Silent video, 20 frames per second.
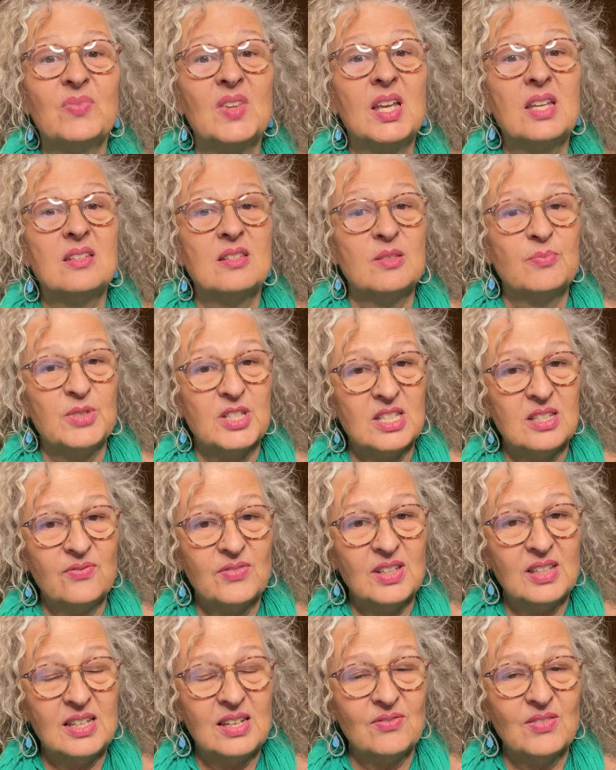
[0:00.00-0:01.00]

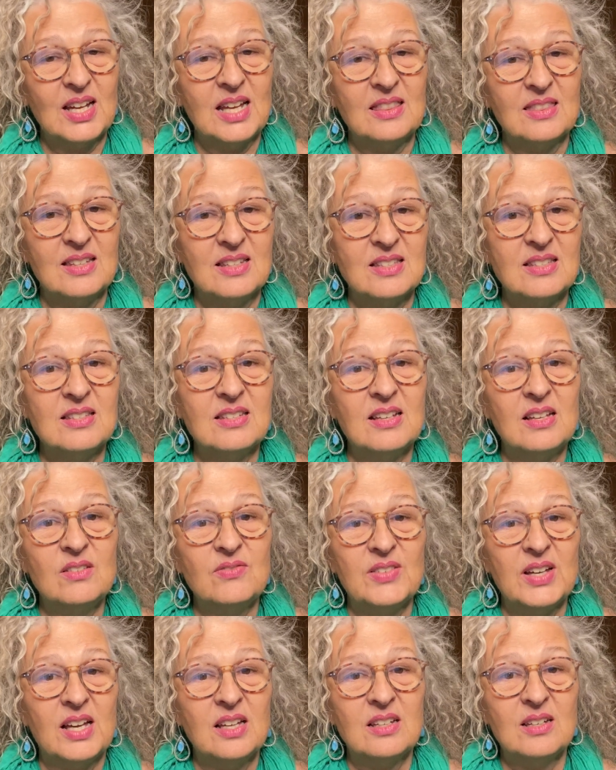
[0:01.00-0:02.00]
specifically, I've got this
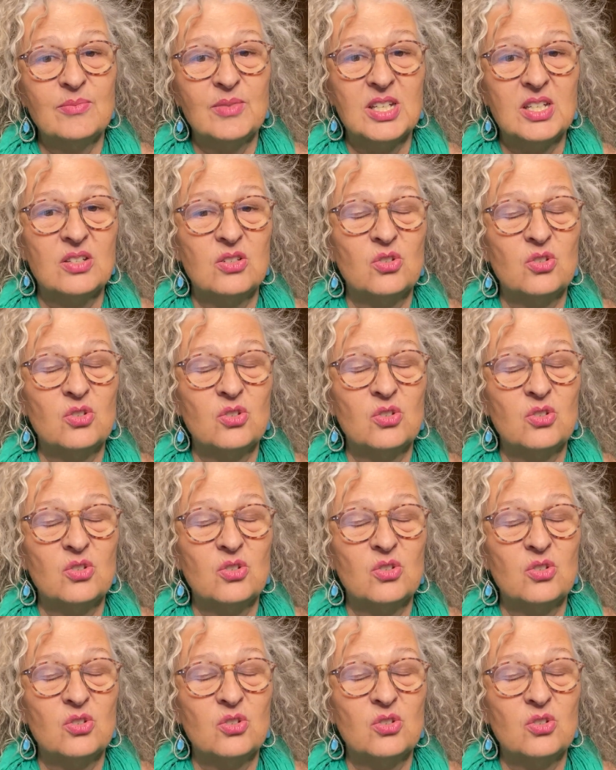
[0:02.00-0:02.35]
self-alchemy